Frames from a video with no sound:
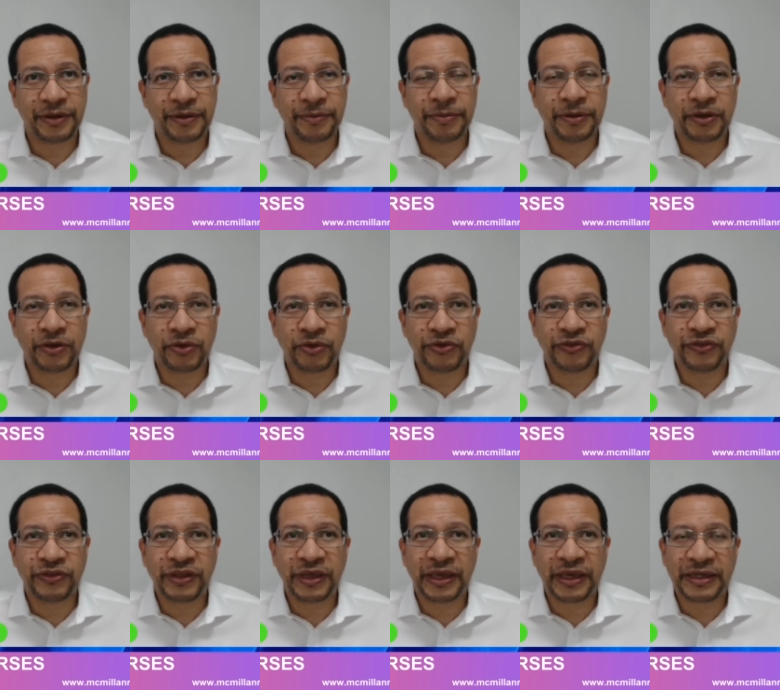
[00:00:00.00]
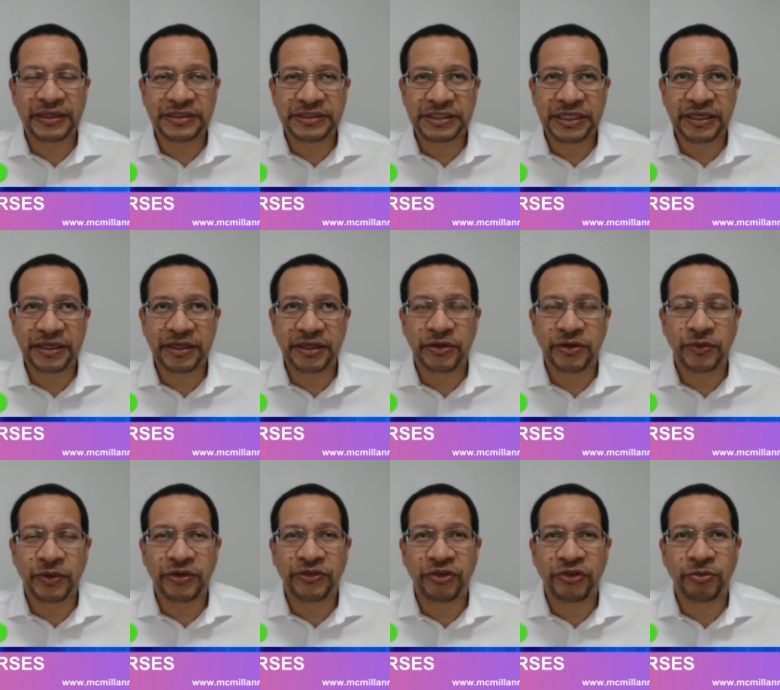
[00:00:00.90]
because they had taken
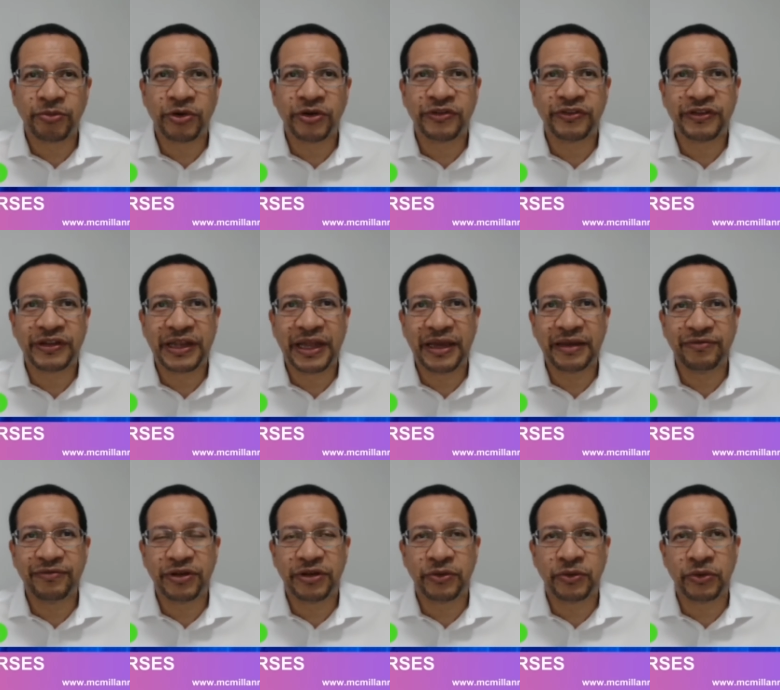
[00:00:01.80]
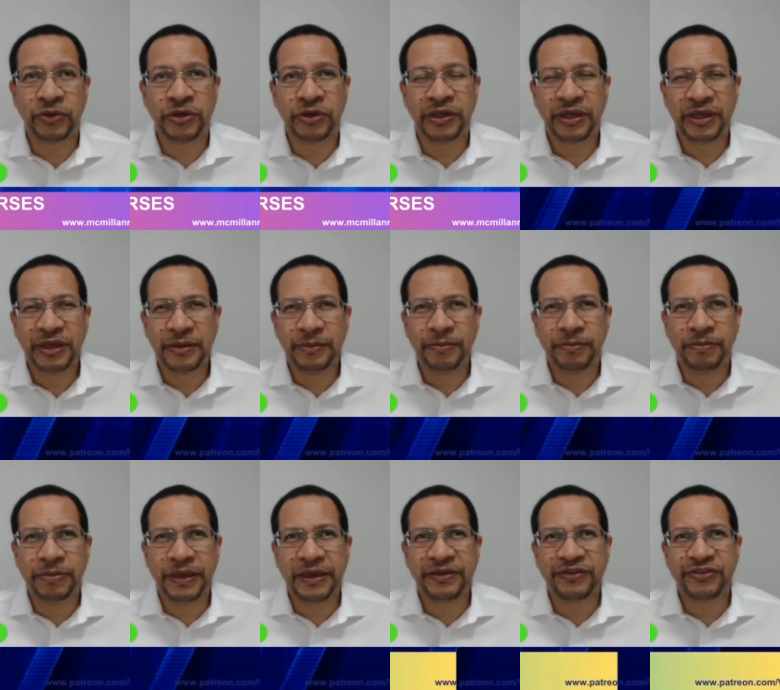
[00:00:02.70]
away someone's livelihood
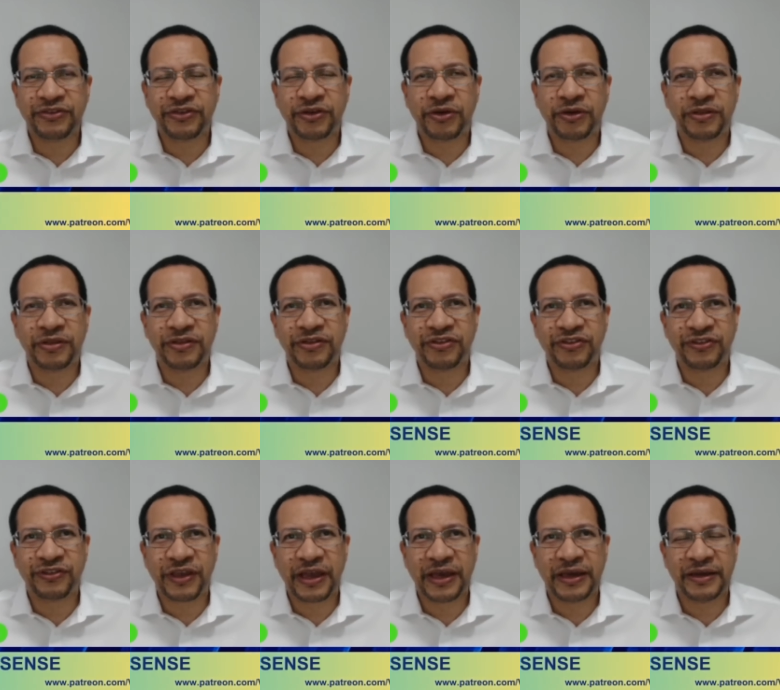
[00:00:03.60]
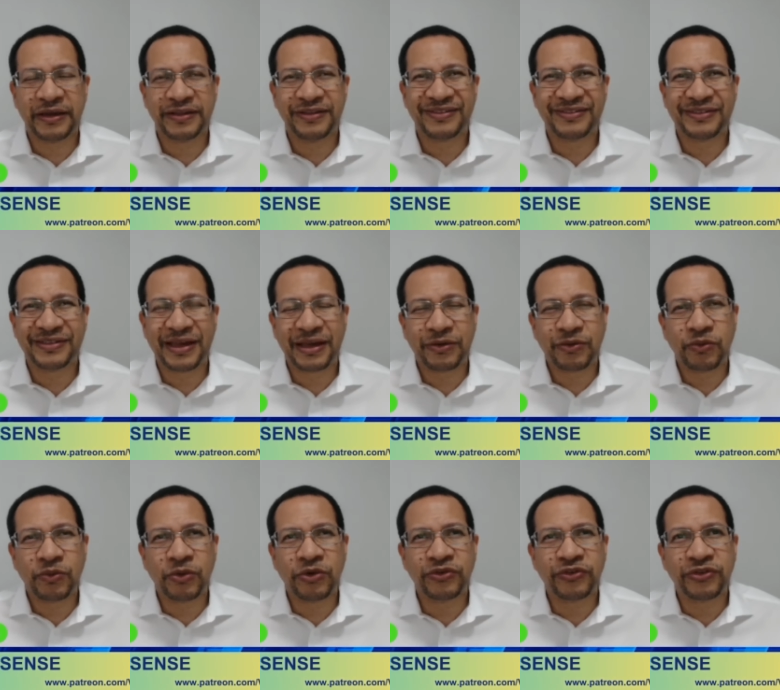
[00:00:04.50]
based on the science that
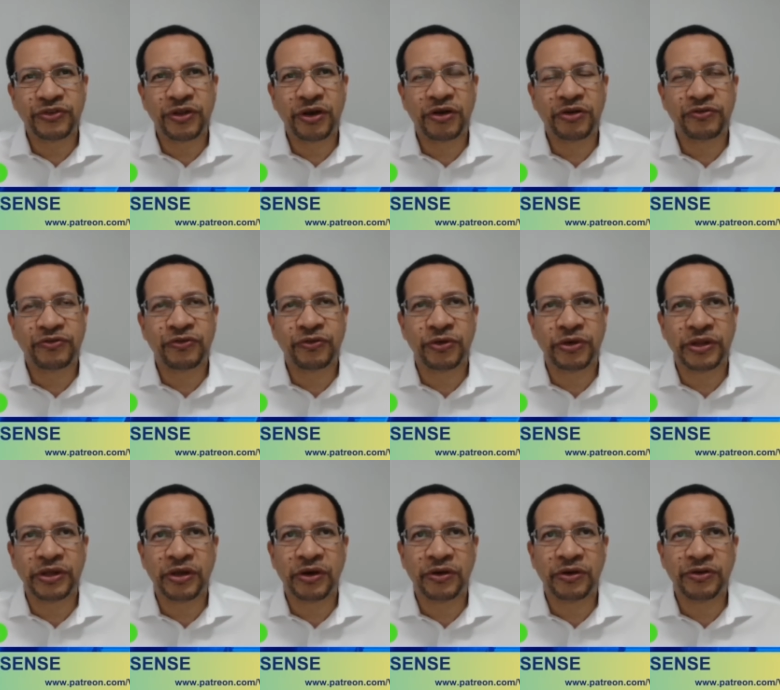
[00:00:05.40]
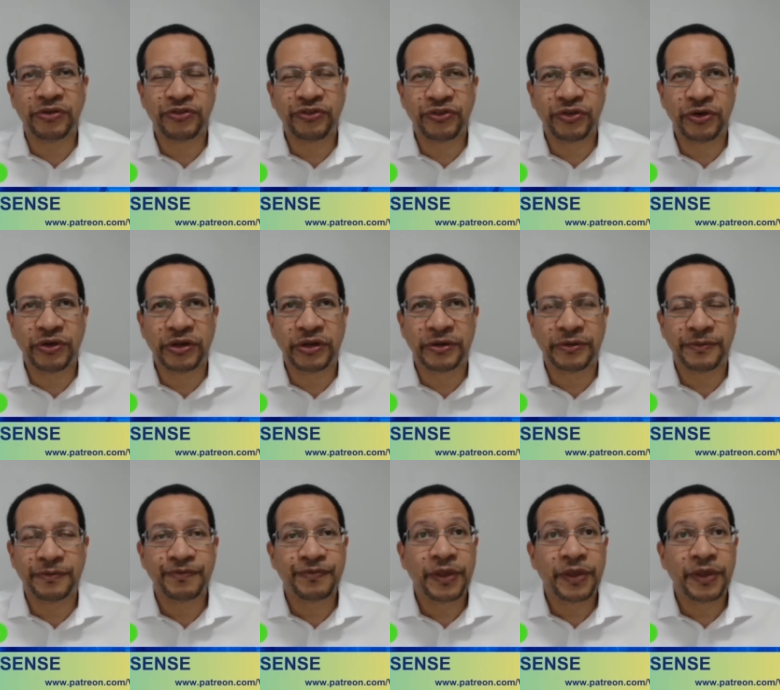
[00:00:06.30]
was not fully understood?